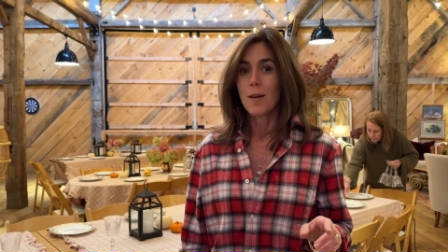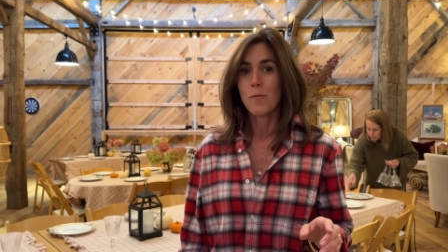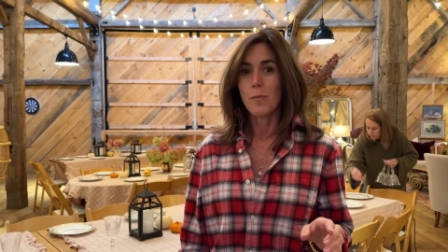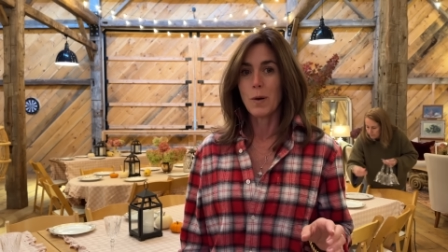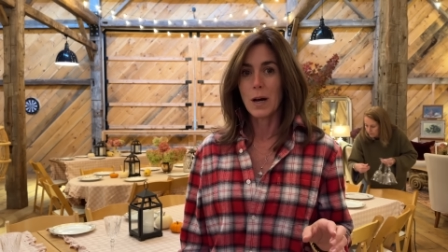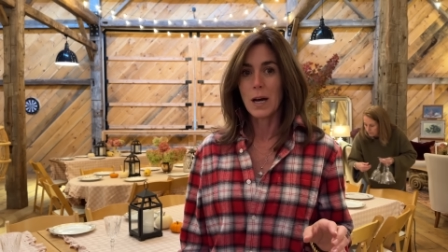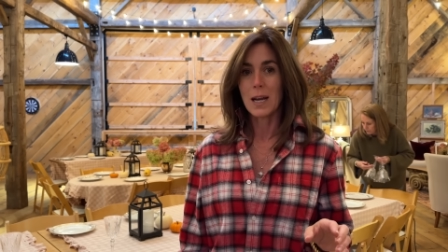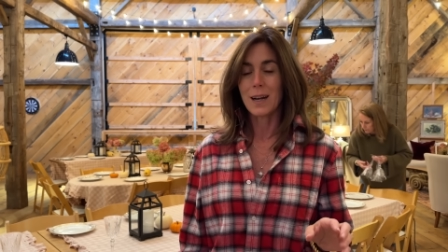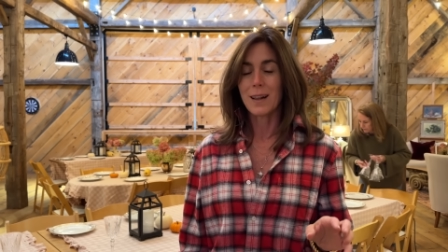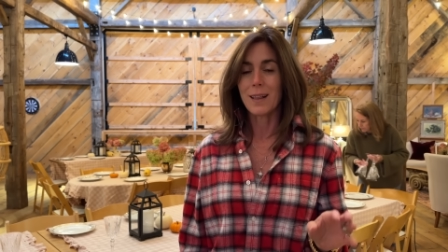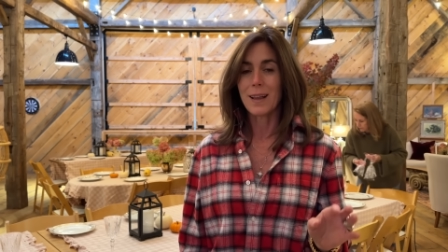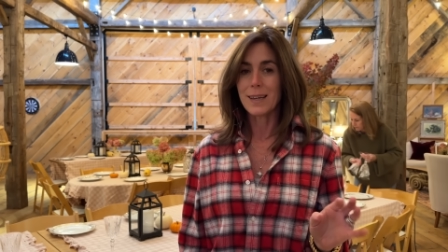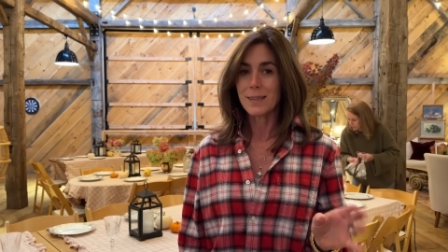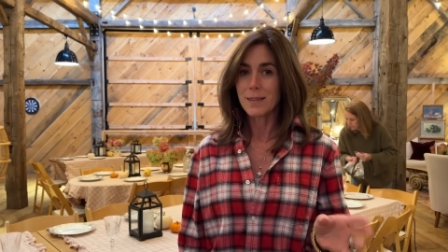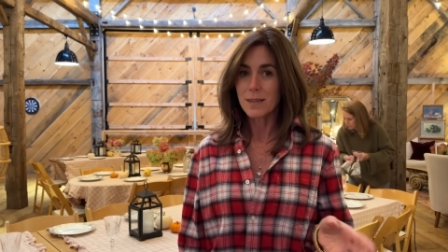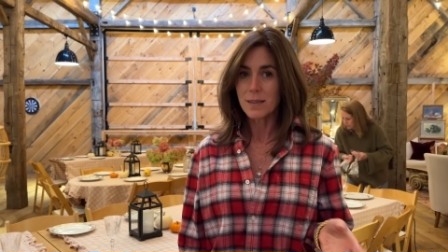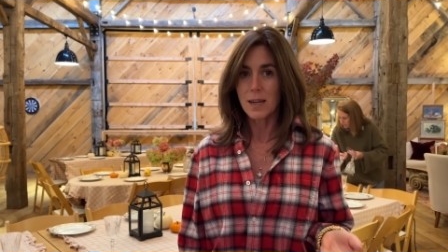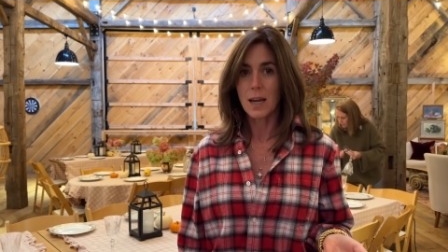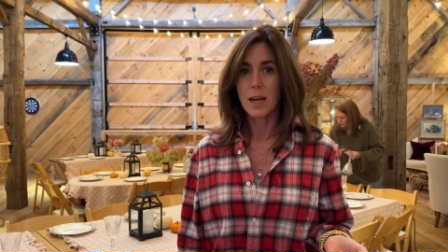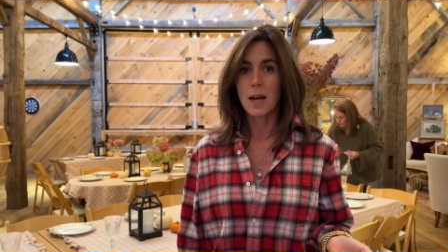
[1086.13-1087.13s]
but
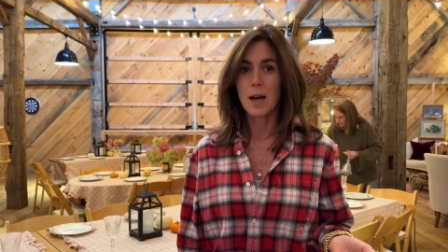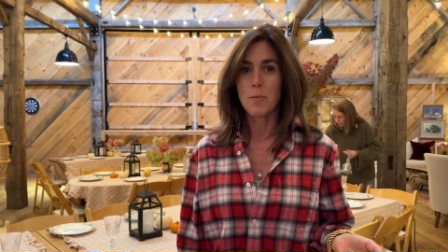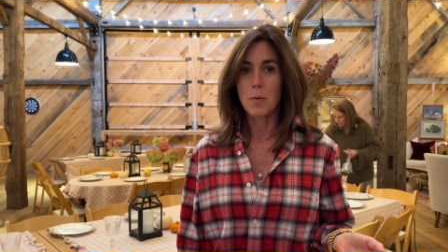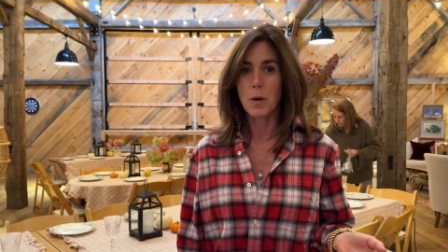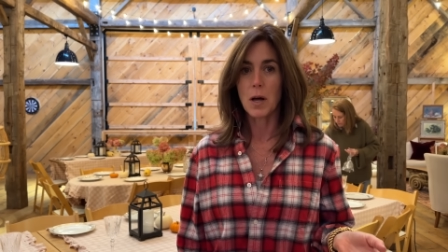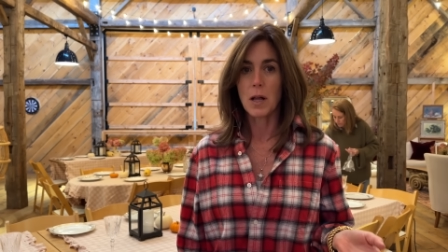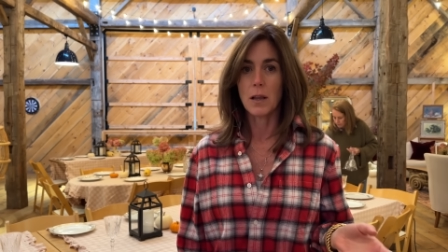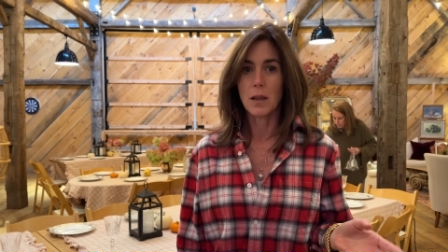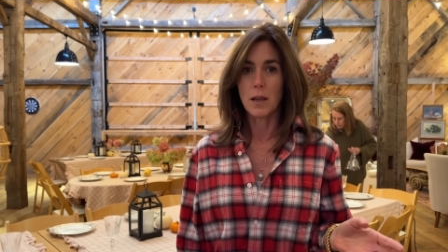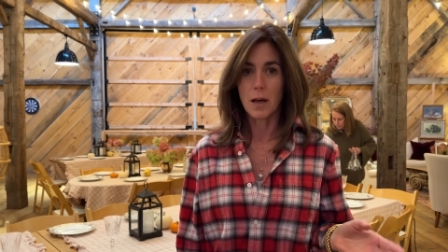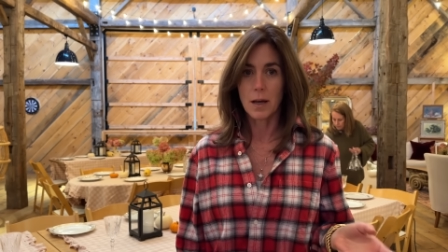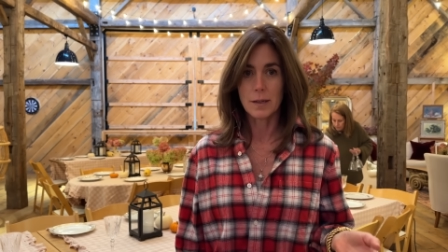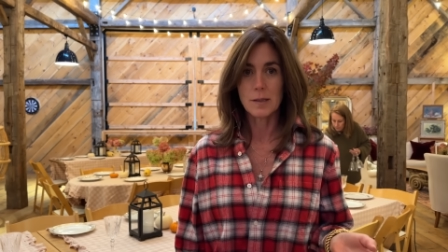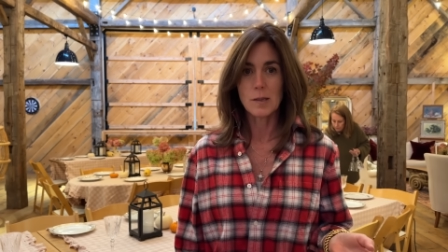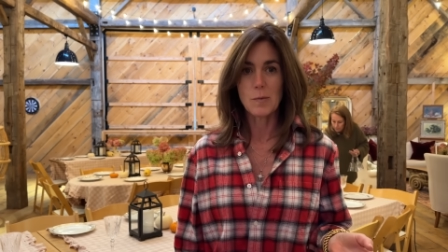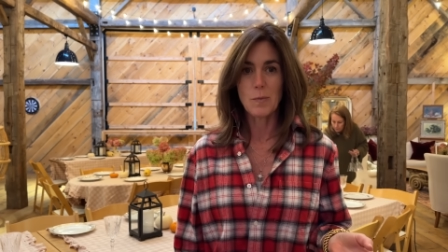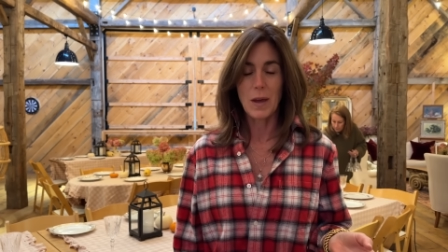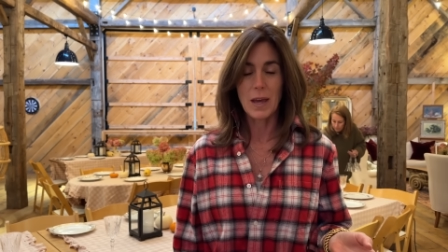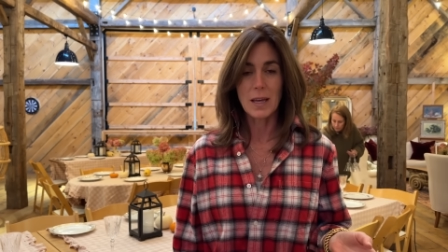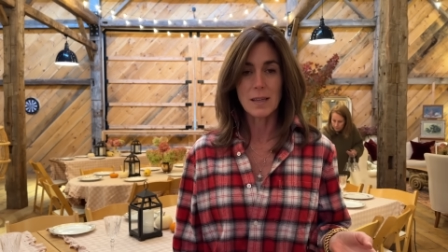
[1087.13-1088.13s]
glasses take up a lot of
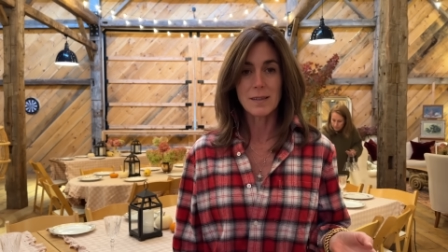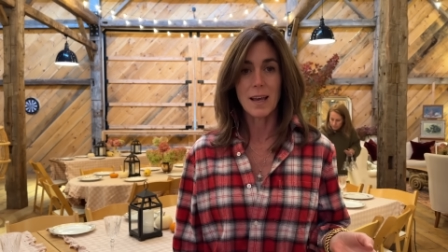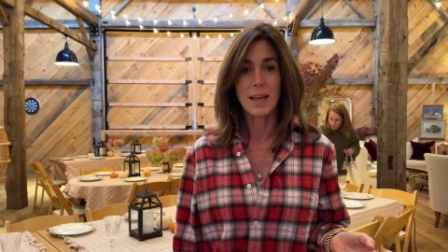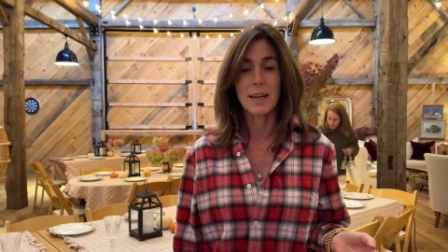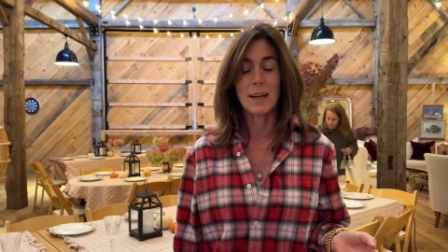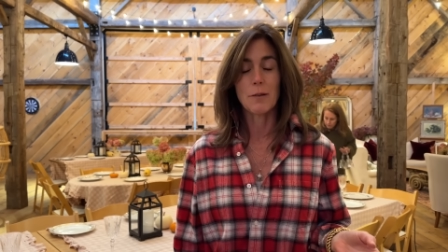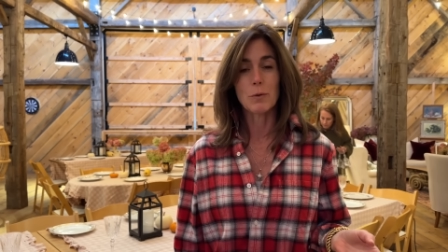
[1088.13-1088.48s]
space and